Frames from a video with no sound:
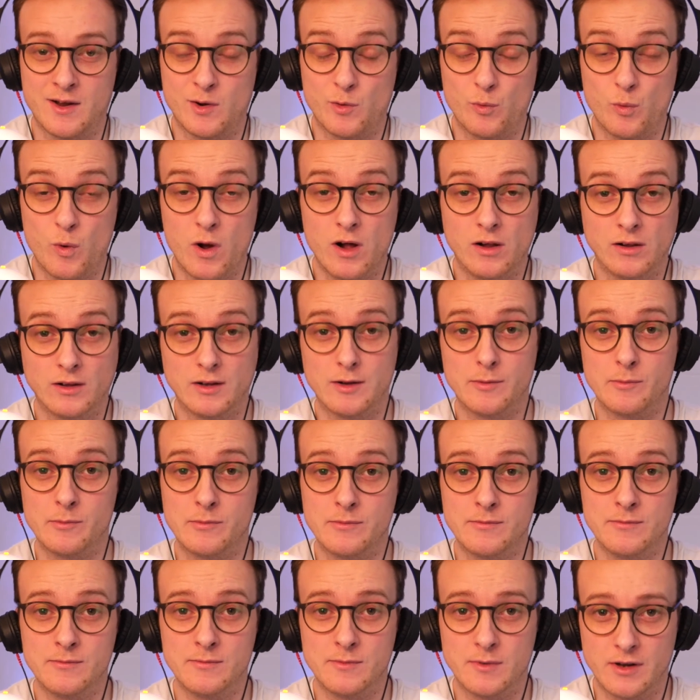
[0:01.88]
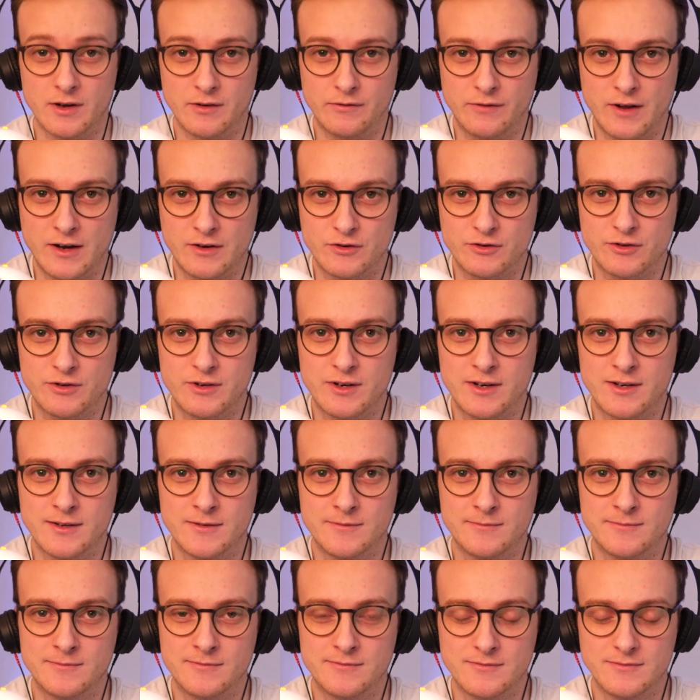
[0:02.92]
And welcome, adventurer,
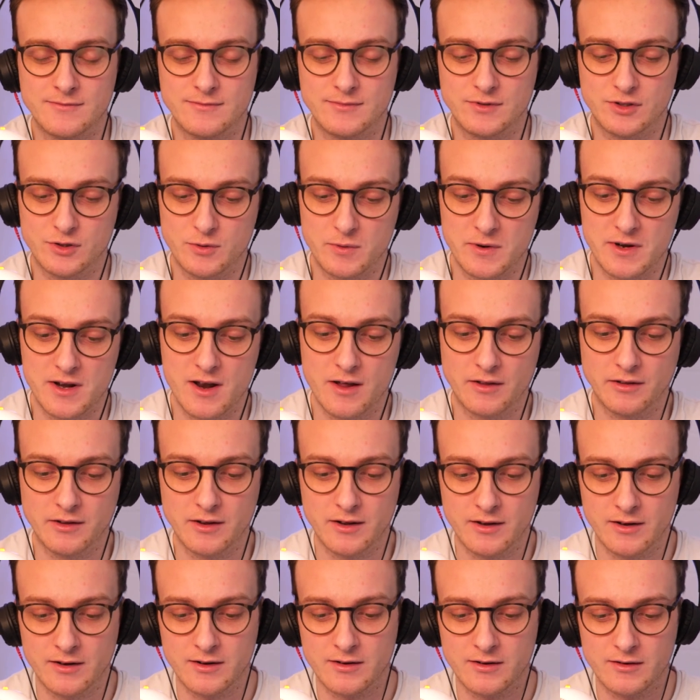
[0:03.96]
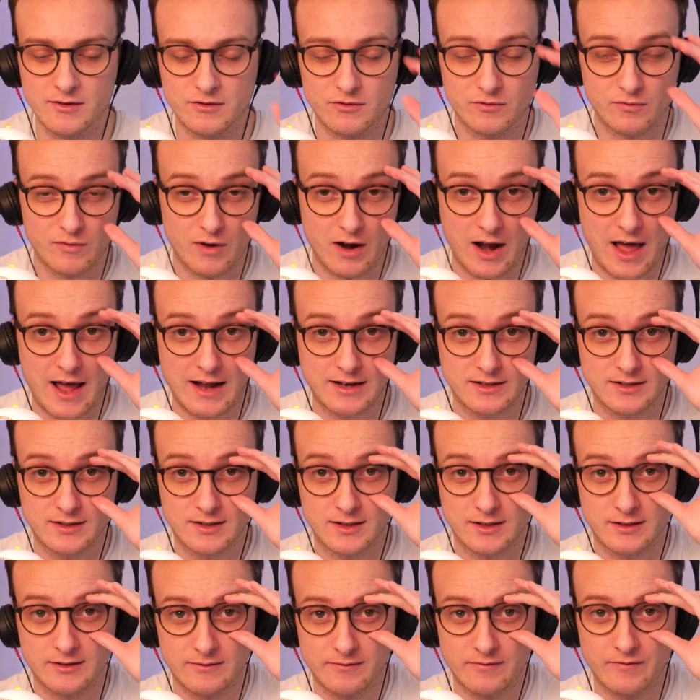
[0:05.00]
to another
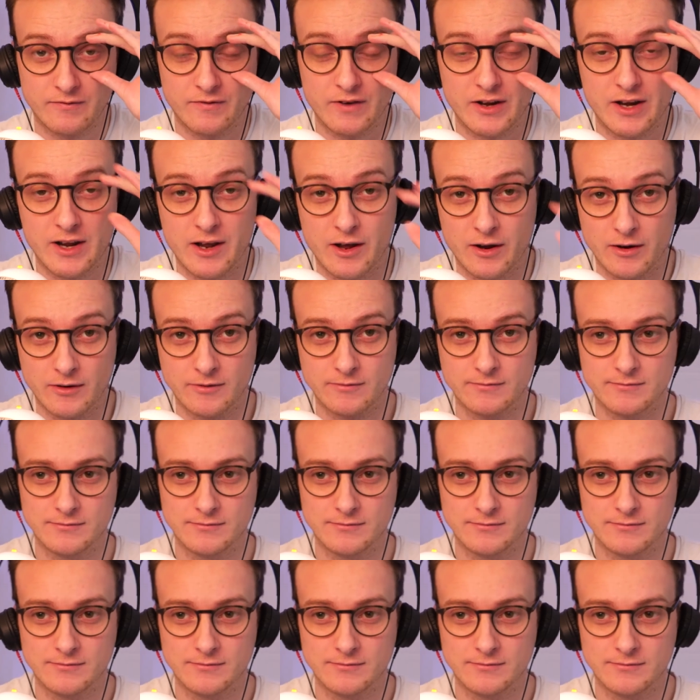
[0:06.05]
relaxing video.